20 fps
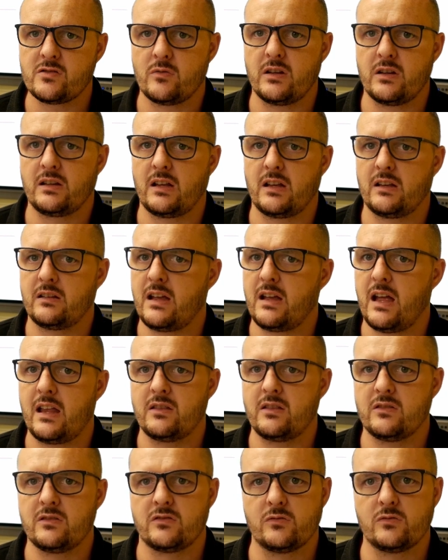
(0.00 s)
so it
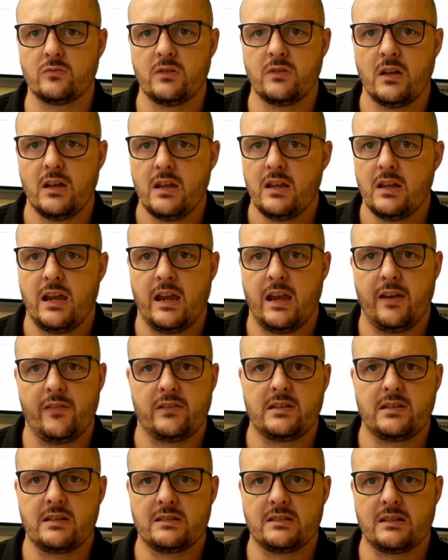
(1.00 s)
can do,
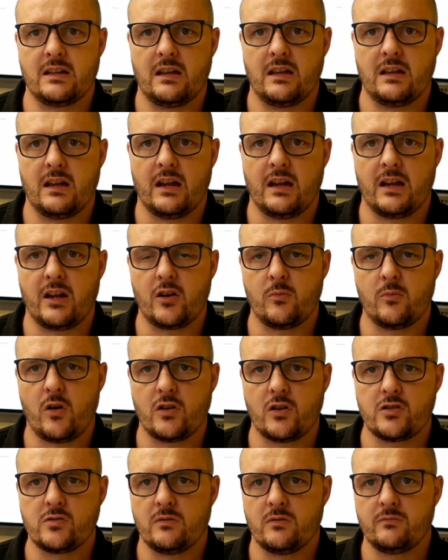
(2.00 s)
if it sees an I/O
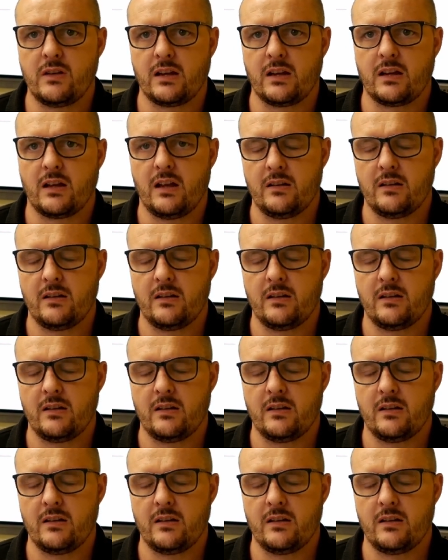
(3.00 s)
module,